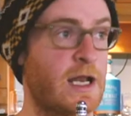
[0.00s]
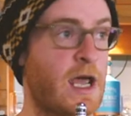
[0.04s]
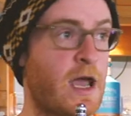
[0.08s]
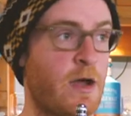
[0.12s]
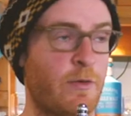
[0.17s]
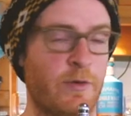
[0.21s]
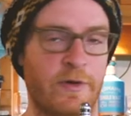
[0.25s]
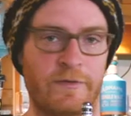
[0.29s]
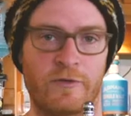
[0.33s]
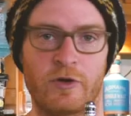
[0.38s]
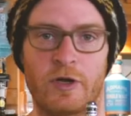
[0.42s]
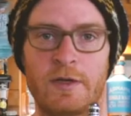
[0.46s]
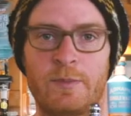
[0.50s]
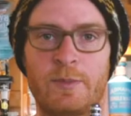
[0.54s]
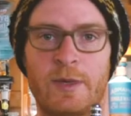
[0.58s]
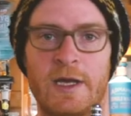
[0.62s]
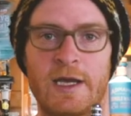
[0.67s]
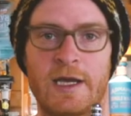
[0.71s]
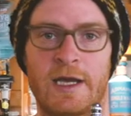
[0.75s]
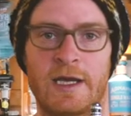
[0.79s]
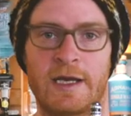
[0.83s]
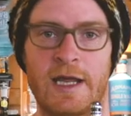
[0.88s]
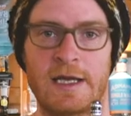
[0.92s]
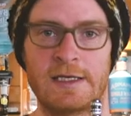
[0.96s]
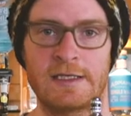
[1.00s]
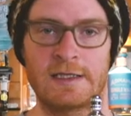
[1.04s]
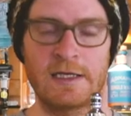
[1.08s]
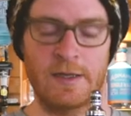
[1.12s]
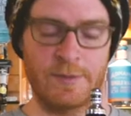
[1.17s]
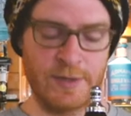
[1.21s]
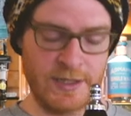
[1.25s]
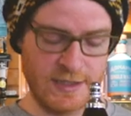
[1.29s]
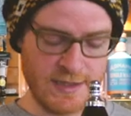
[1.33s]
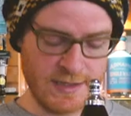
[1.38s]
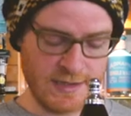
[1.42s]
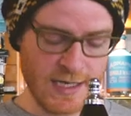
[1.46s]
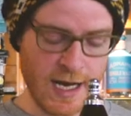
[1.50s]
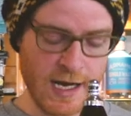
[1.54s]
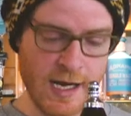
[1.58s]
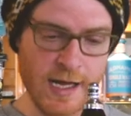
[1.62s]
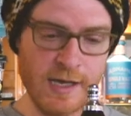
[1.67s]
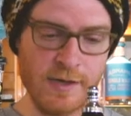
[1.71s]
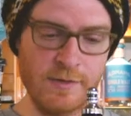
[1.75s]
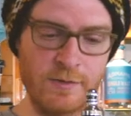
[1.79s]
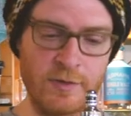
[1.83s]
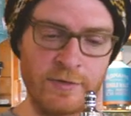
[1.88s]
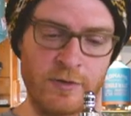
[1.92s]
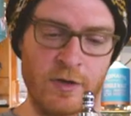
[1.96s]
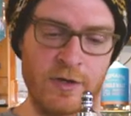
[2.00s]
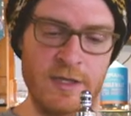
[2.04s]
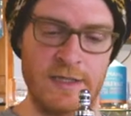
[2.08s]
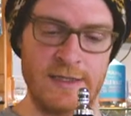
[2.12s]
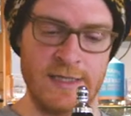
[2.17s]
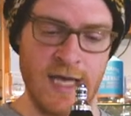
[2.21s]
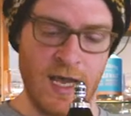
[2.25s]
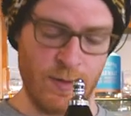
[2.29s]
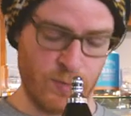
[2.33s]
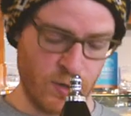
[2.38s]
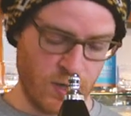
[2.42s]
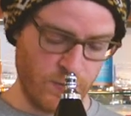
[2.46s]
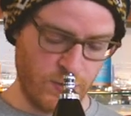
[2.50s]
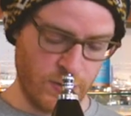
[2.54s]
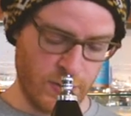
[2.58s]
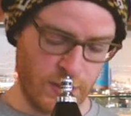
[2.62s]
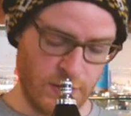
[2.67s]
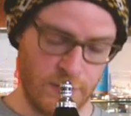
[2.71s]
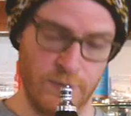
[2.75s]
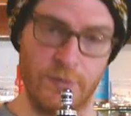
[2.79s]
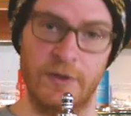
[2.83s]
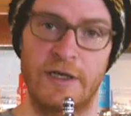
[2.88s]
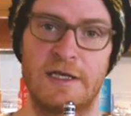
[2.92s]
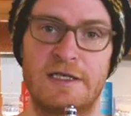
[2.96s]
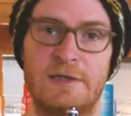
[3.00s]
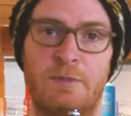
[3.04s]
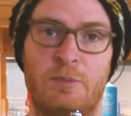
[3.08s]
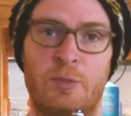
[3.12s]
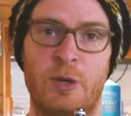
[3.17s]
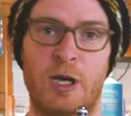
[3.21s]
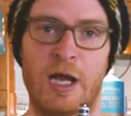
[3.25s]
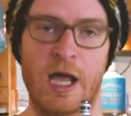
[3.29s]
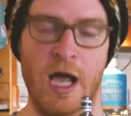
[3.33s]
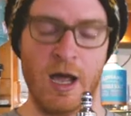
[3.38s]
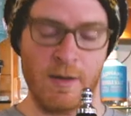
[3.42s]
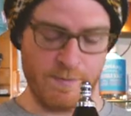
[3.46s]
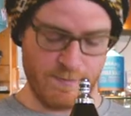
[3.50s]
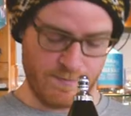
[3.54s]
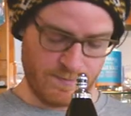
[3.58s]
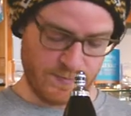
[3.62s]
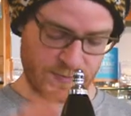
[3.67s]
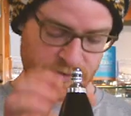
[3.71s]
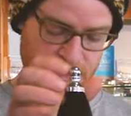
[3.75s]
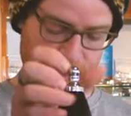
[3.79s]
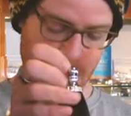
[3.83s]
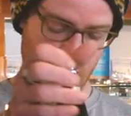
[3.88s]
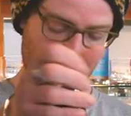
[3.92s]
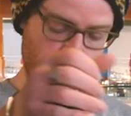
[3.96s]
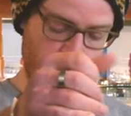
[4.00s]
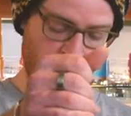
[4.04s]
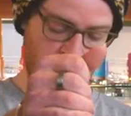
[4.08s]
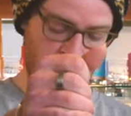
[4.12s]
now. We've got the beer connected up in the cellar. We've got the tap open. We need to pull it up. So